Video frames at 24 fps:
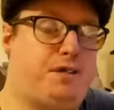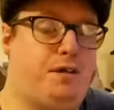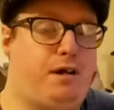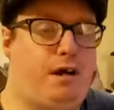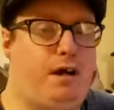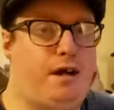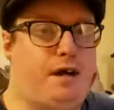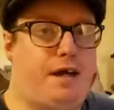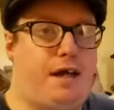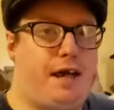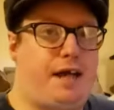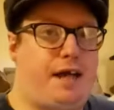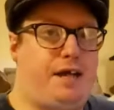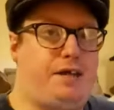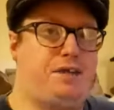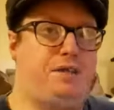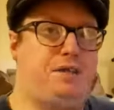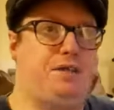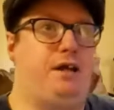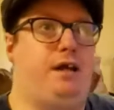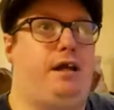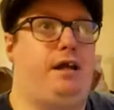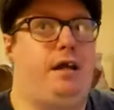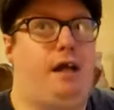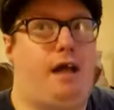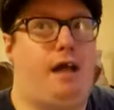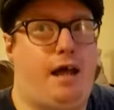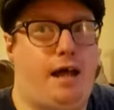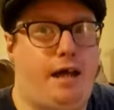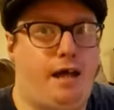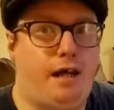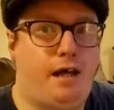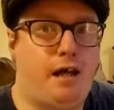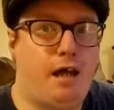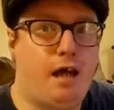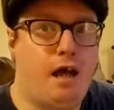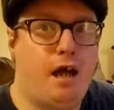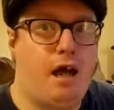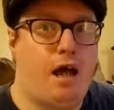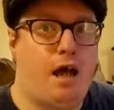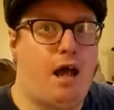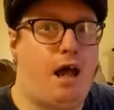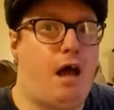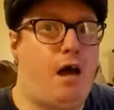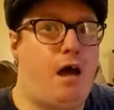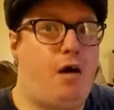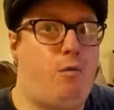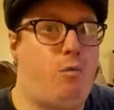it's not a case that like
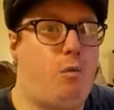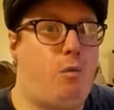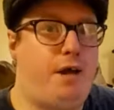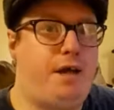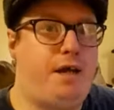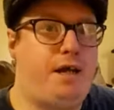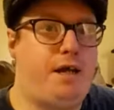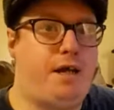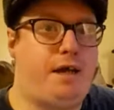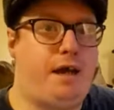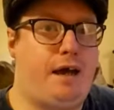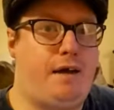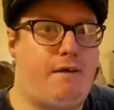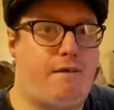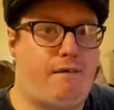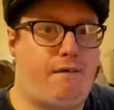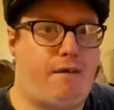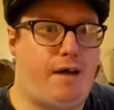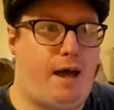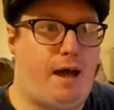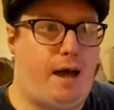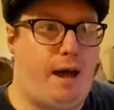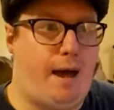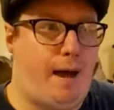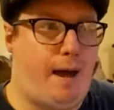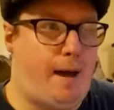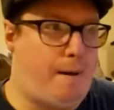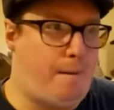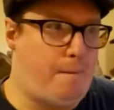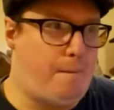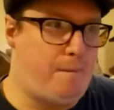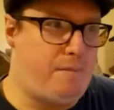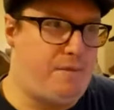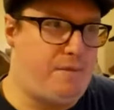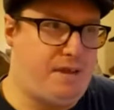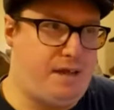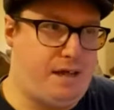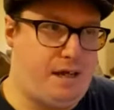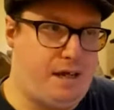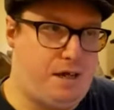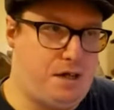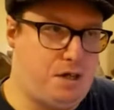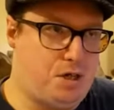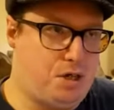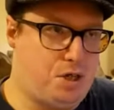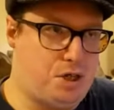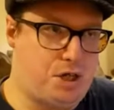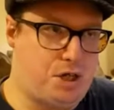when you get
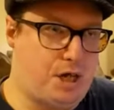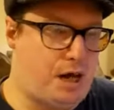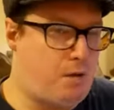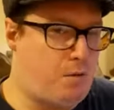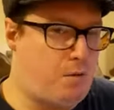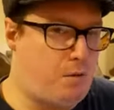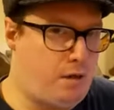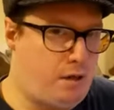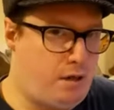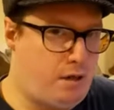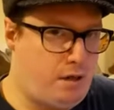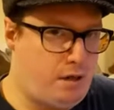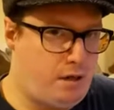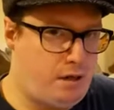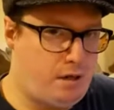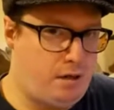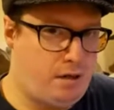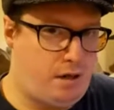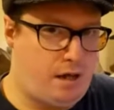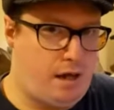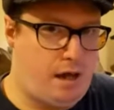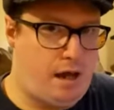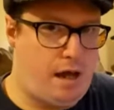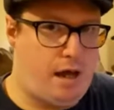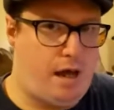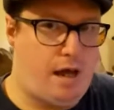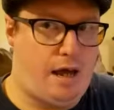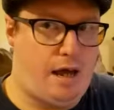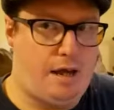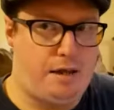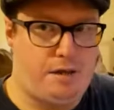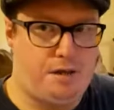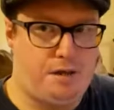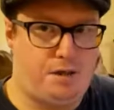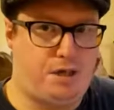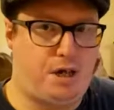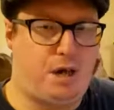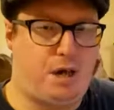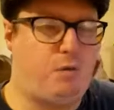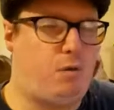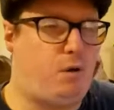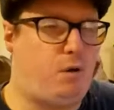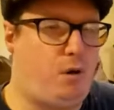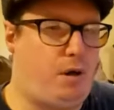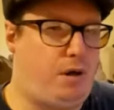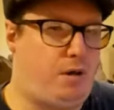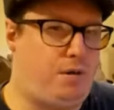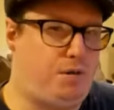the shower
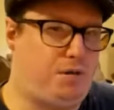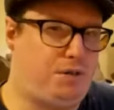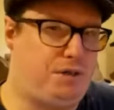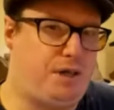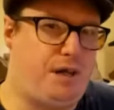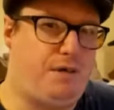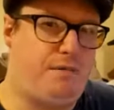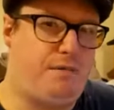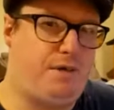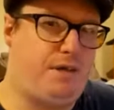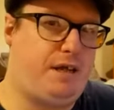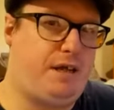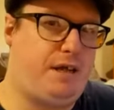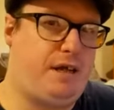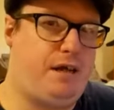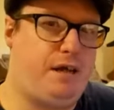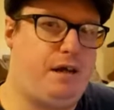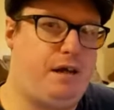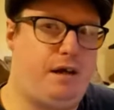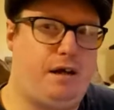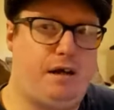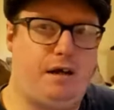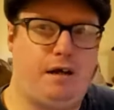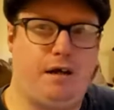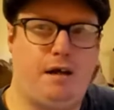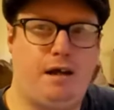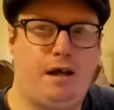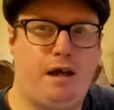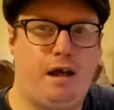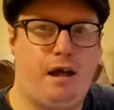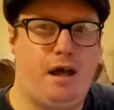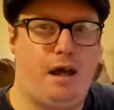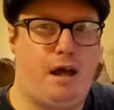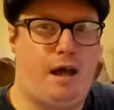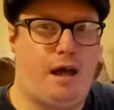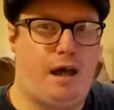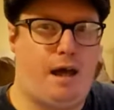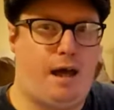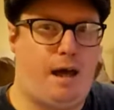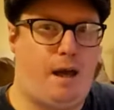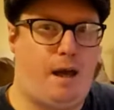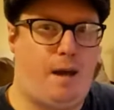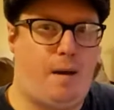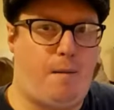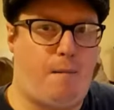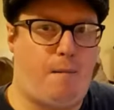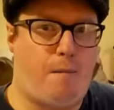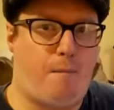oils and everything, and
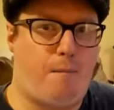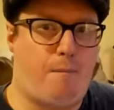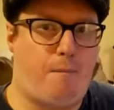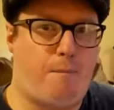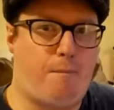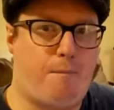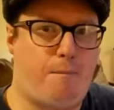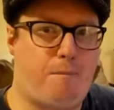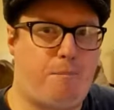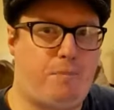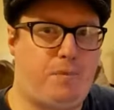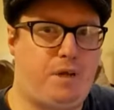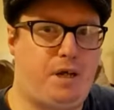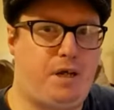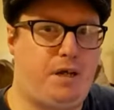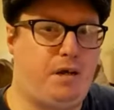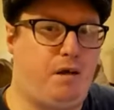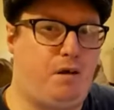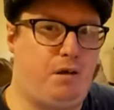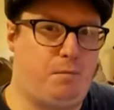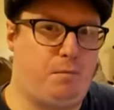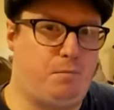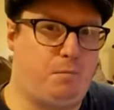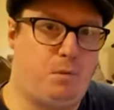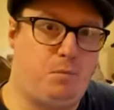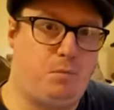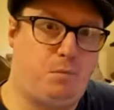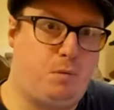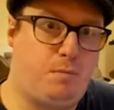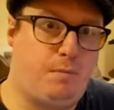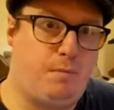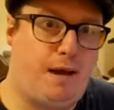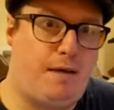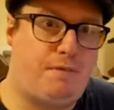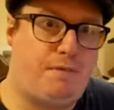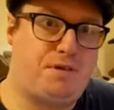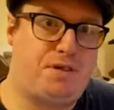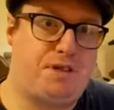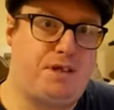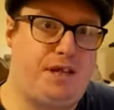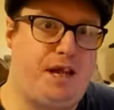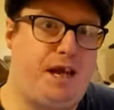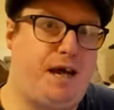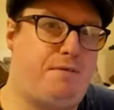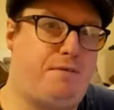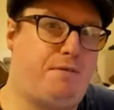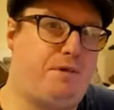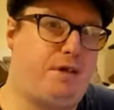the bubble baths, and
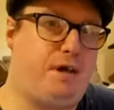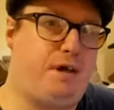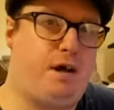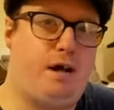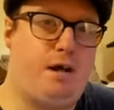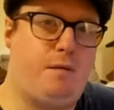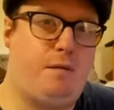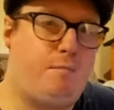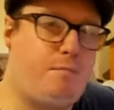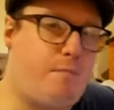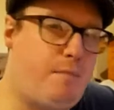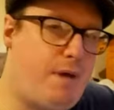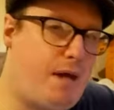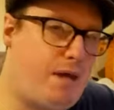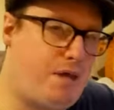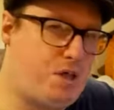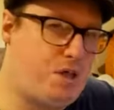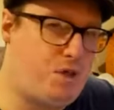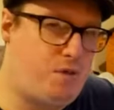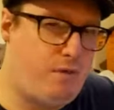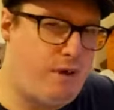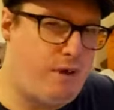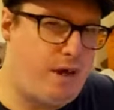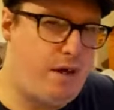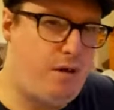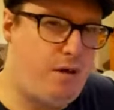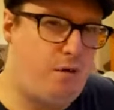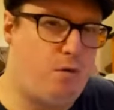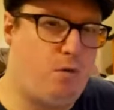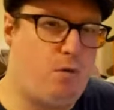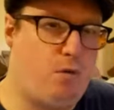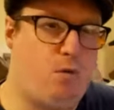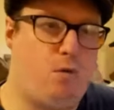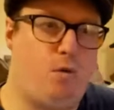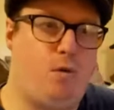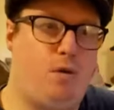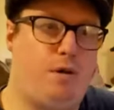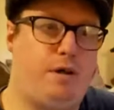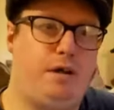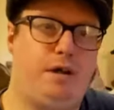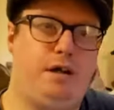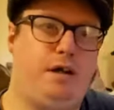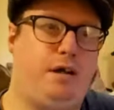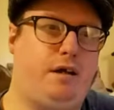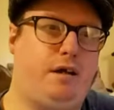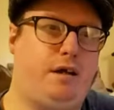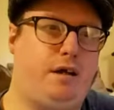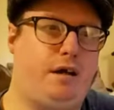you have to kind of measure it, or
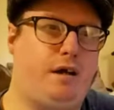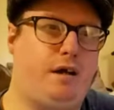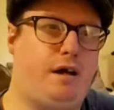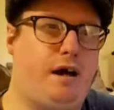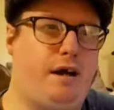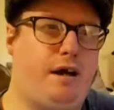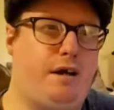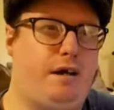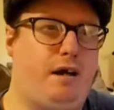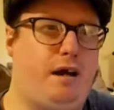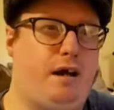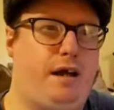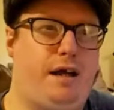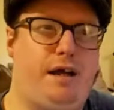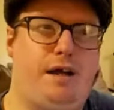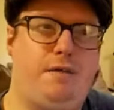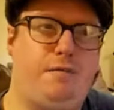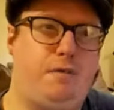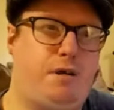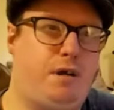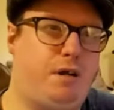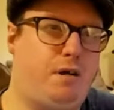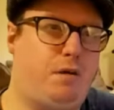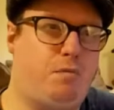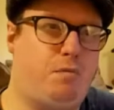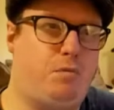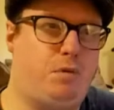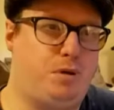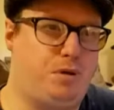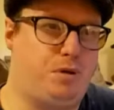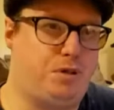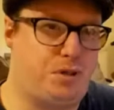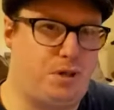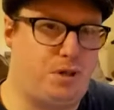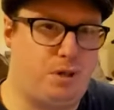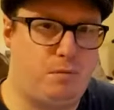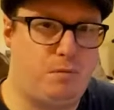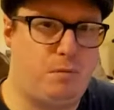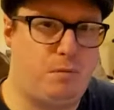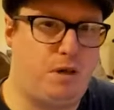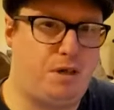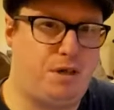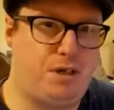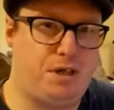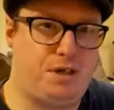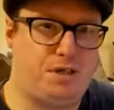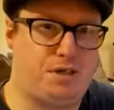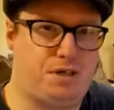you kind of like, if you don't put so
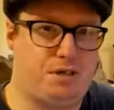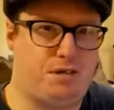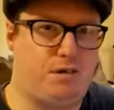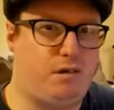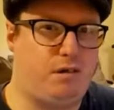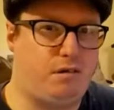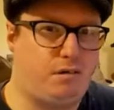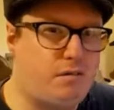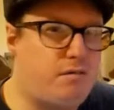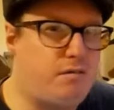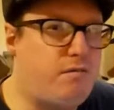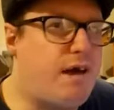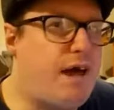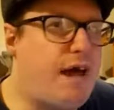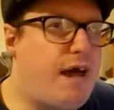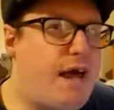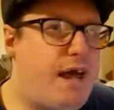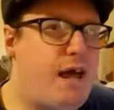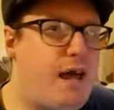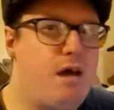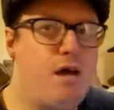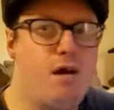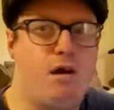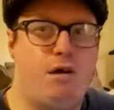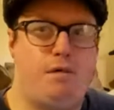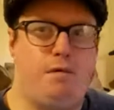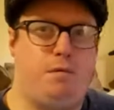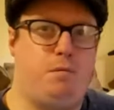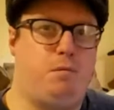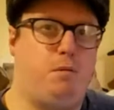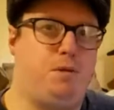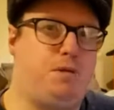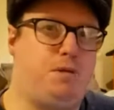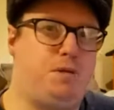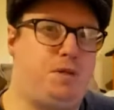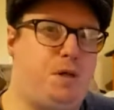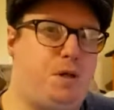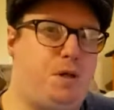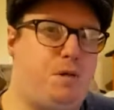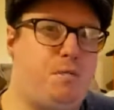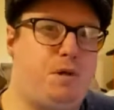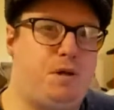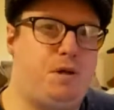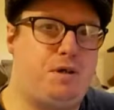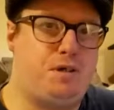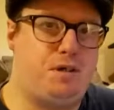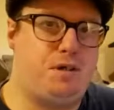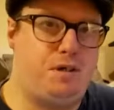much, it's not great. If you put too
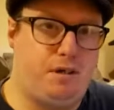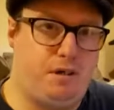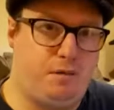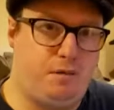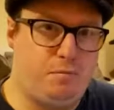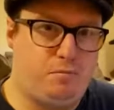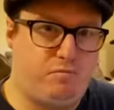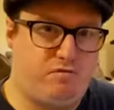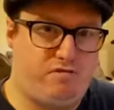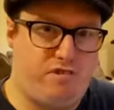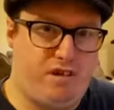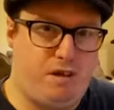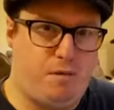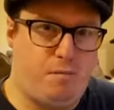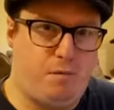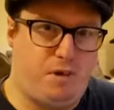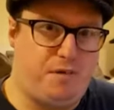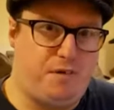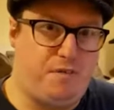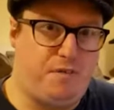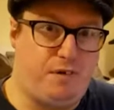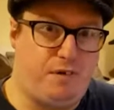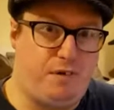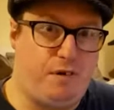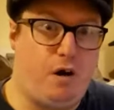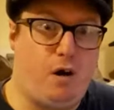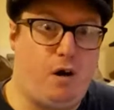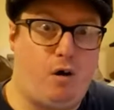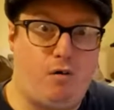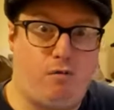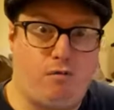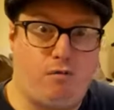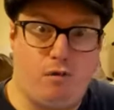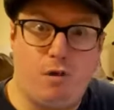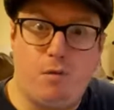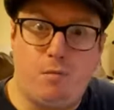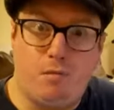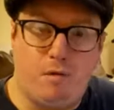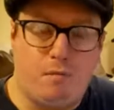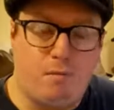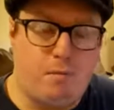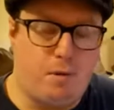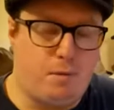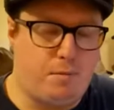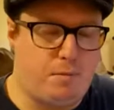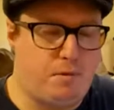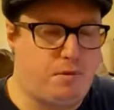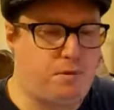much, and you pretty much fill the whole room
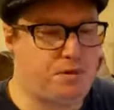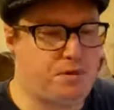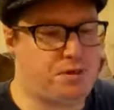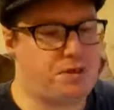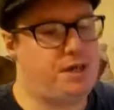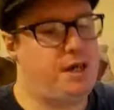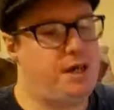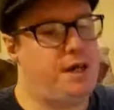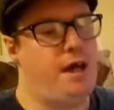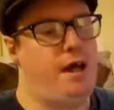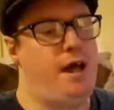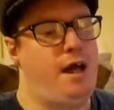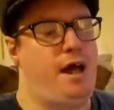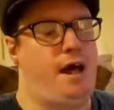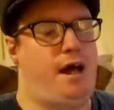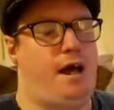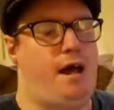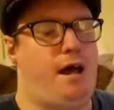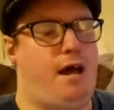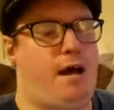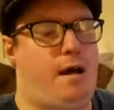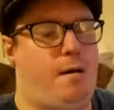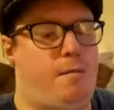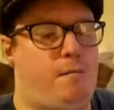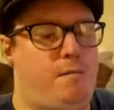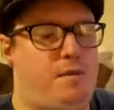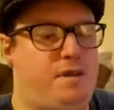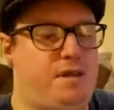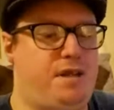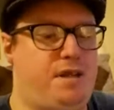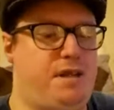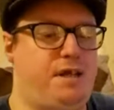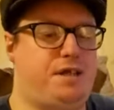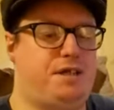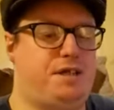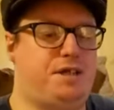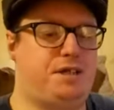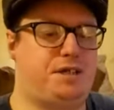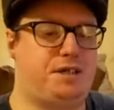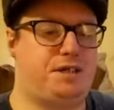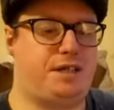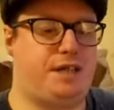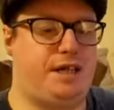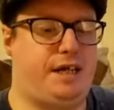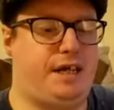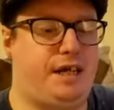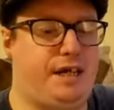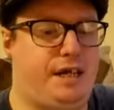with bubbles.
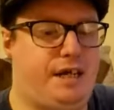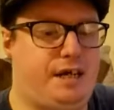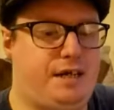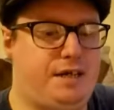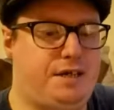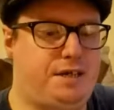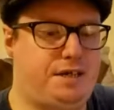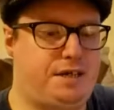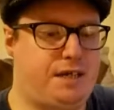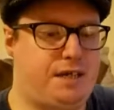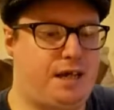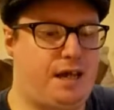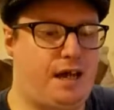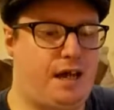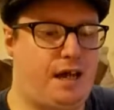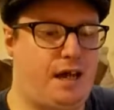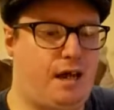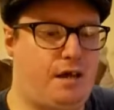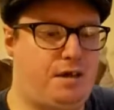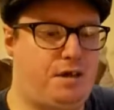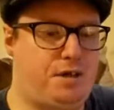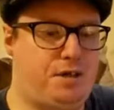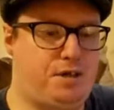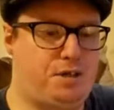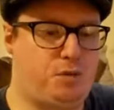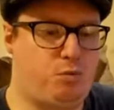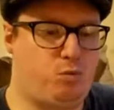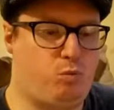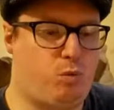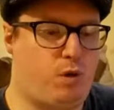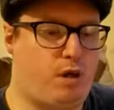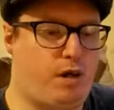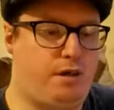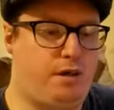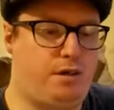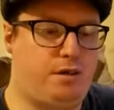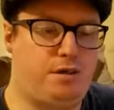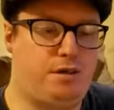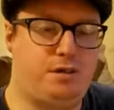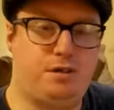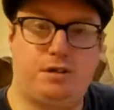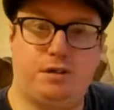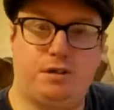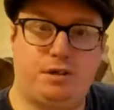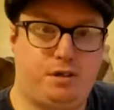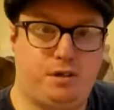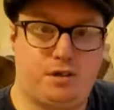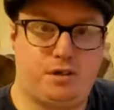This is just one
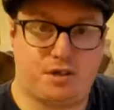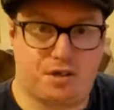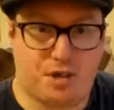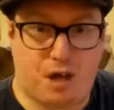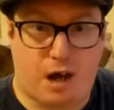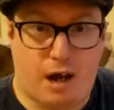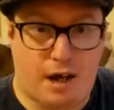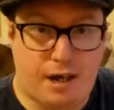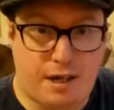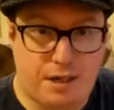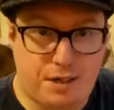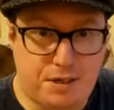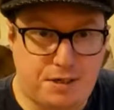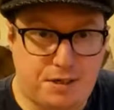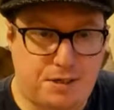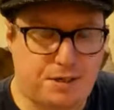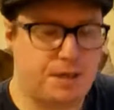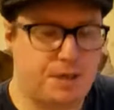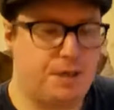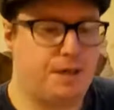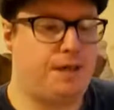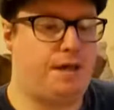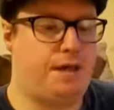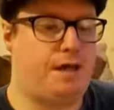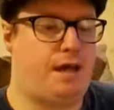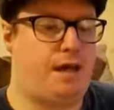size.